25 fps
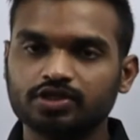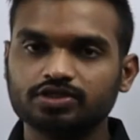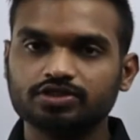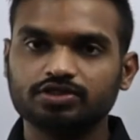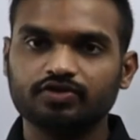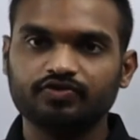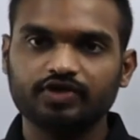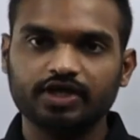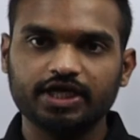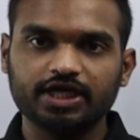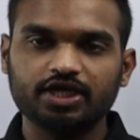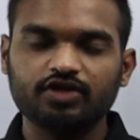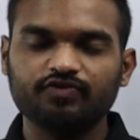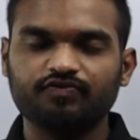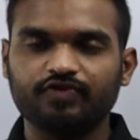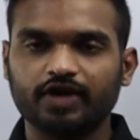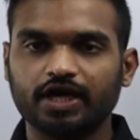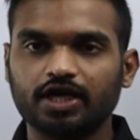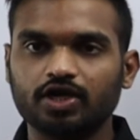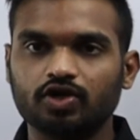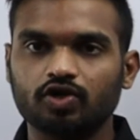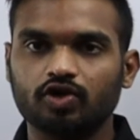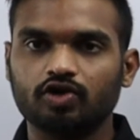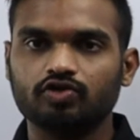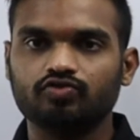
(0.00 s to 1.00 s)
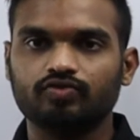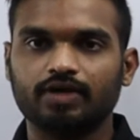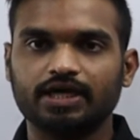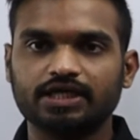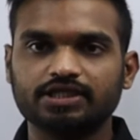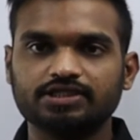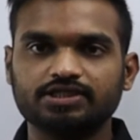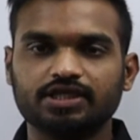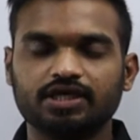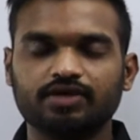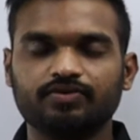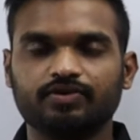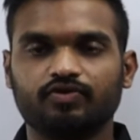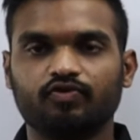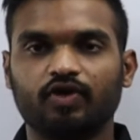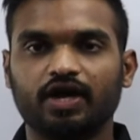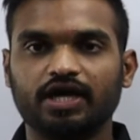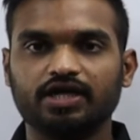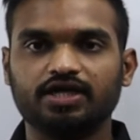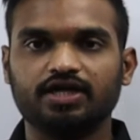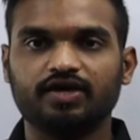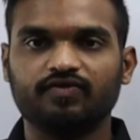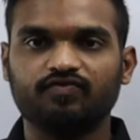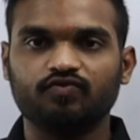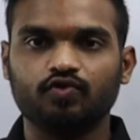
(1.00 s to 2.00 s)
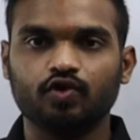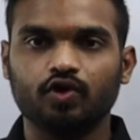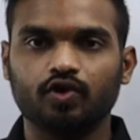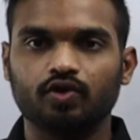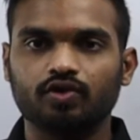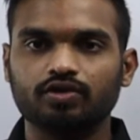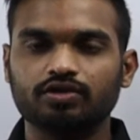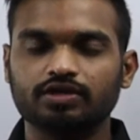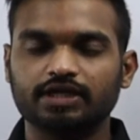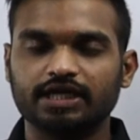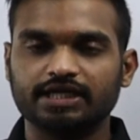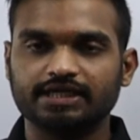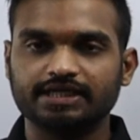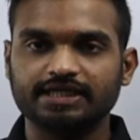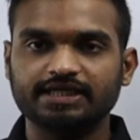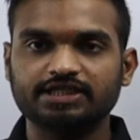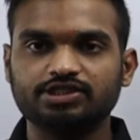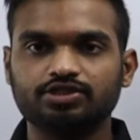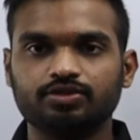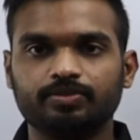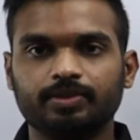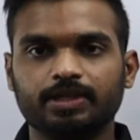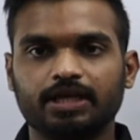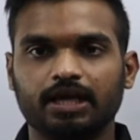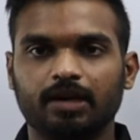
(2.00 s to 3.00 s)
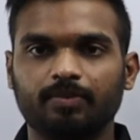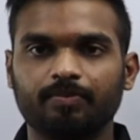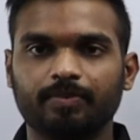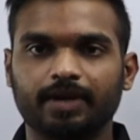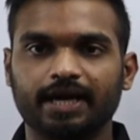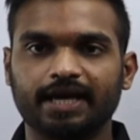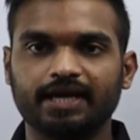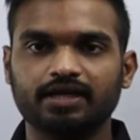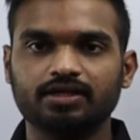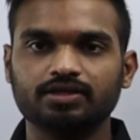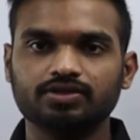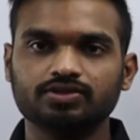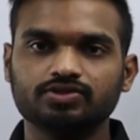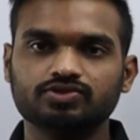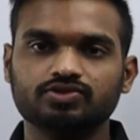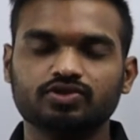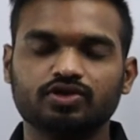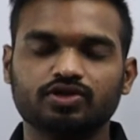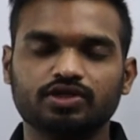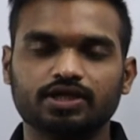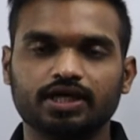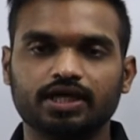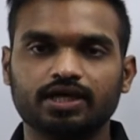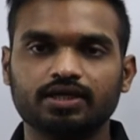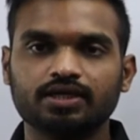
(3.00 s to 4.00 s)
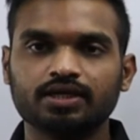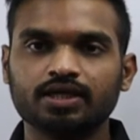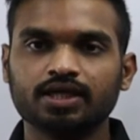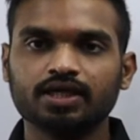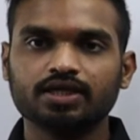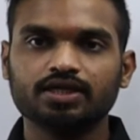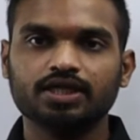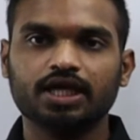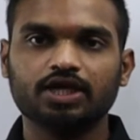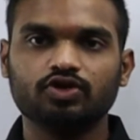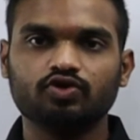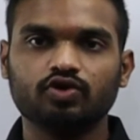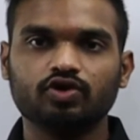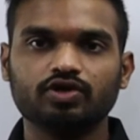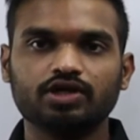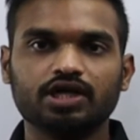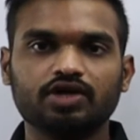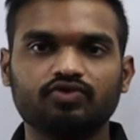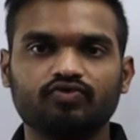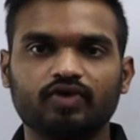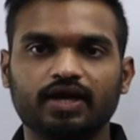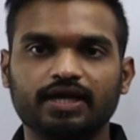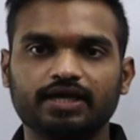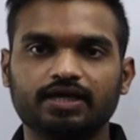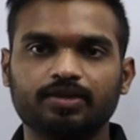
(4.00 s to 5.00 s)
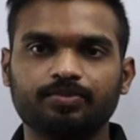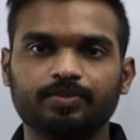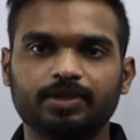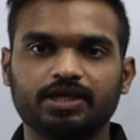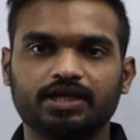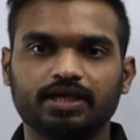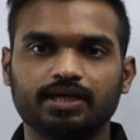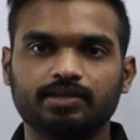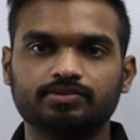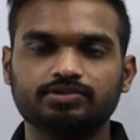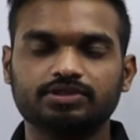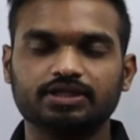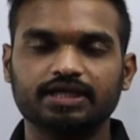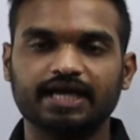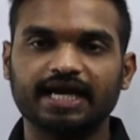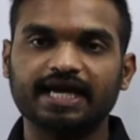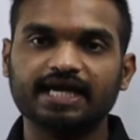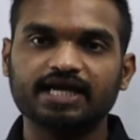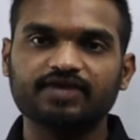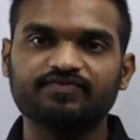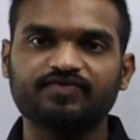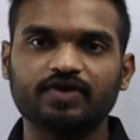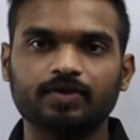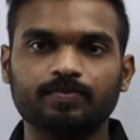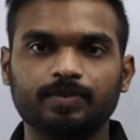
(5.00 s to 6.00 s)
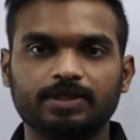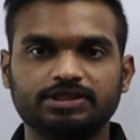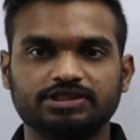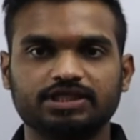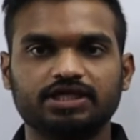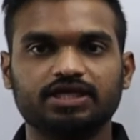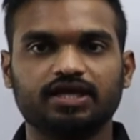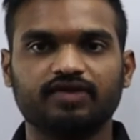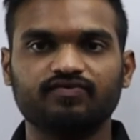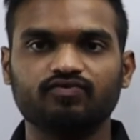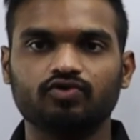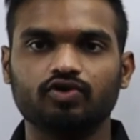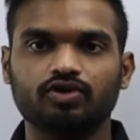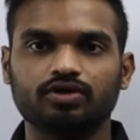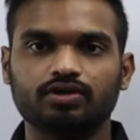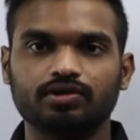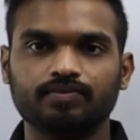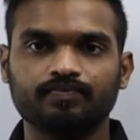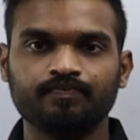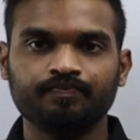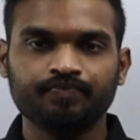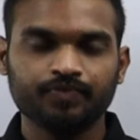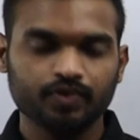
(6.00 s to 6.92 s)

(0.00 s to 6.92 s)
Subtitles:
So we need to find out what is the quantity of gold that needs to be combined so that the total quantity becomes 95% of gold.